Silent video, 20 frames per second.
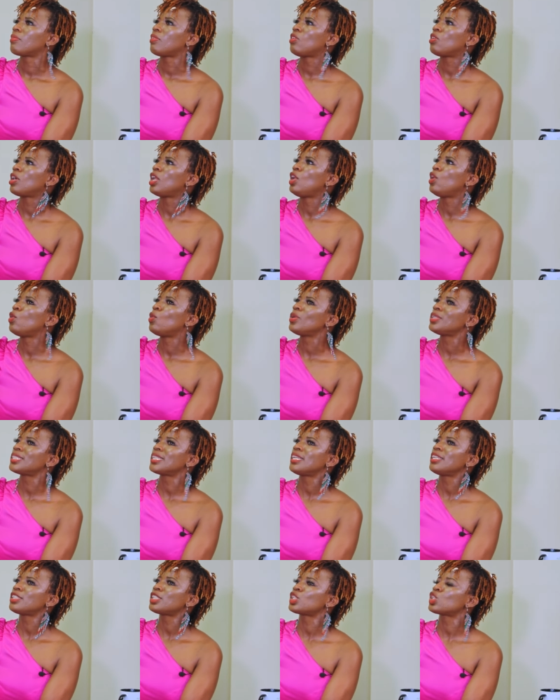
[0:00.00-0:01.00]
you're
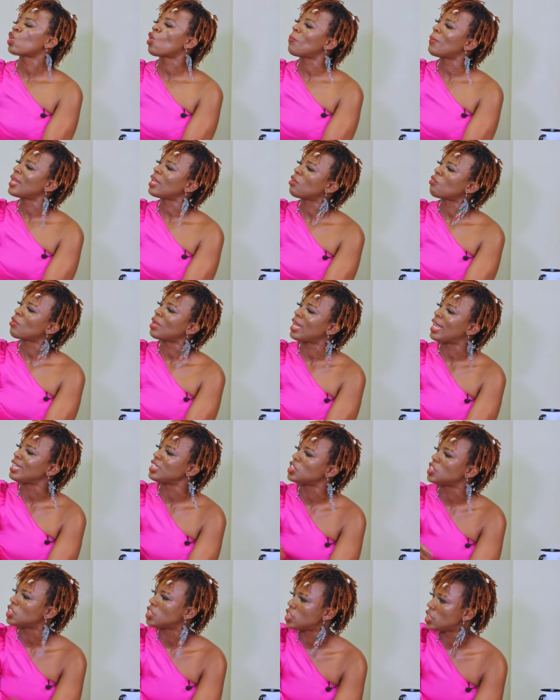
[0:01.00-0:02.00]
losing so many
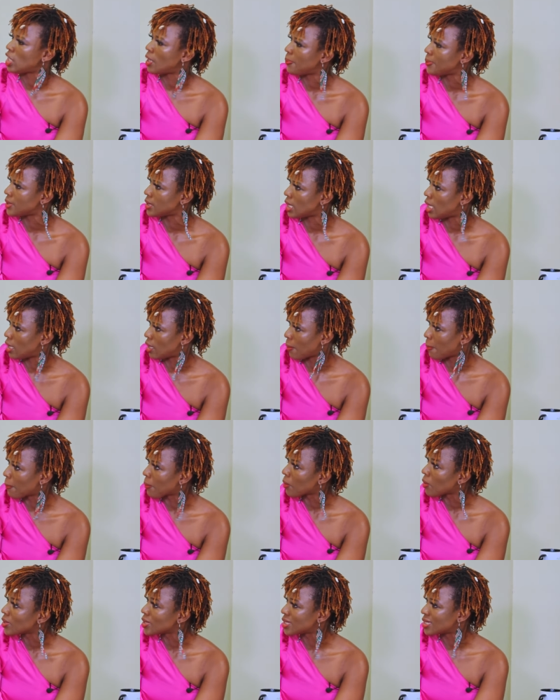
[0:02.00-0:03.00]
relationships in the
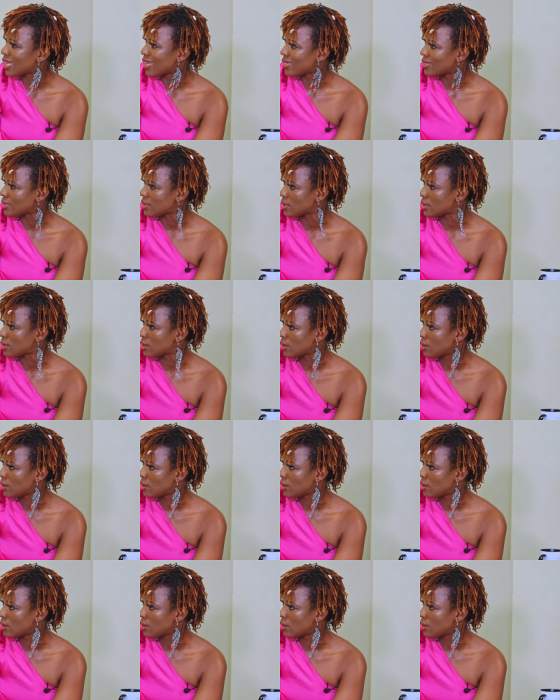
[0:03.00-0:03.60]
process